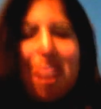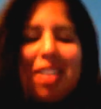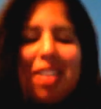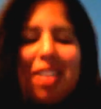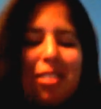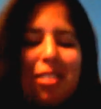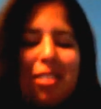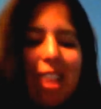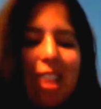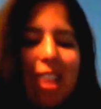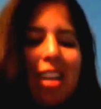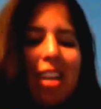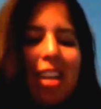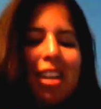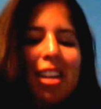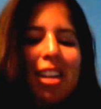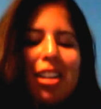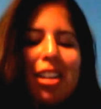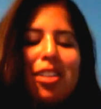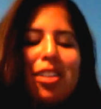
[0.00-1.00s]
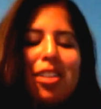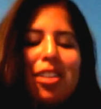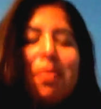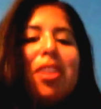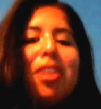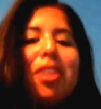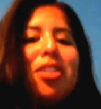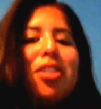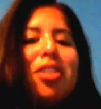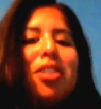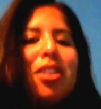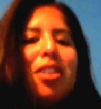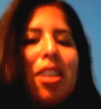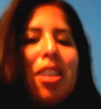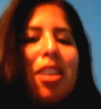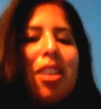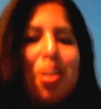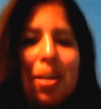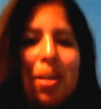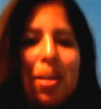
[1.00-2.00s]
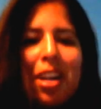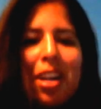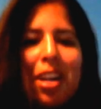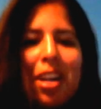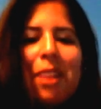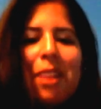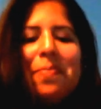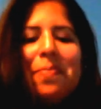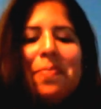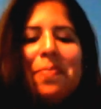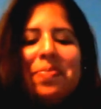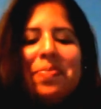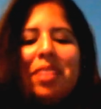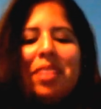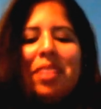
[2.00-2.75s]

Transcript: you guys through that. So I'm going to try to speed it up,